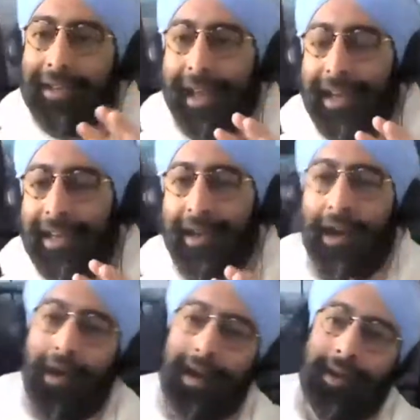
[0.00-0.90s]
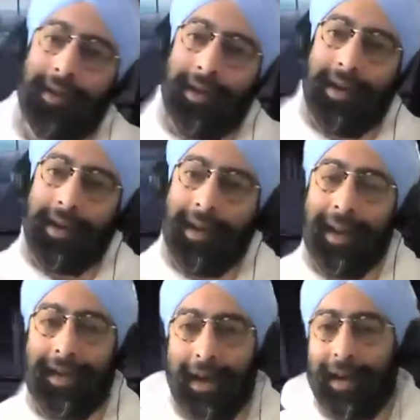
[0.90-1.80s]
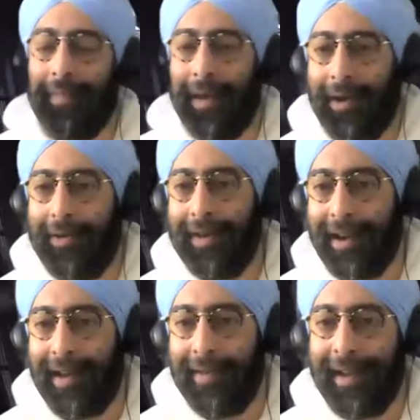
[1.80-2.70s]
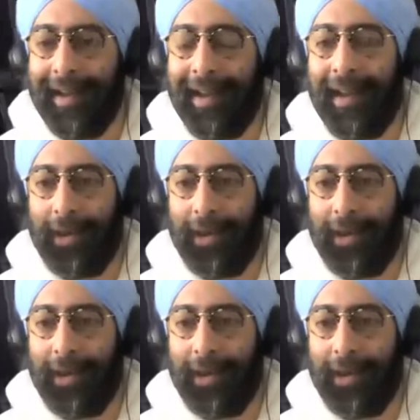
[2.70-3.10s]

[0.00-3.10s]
like to go under the hood and talk about, you know what I mean?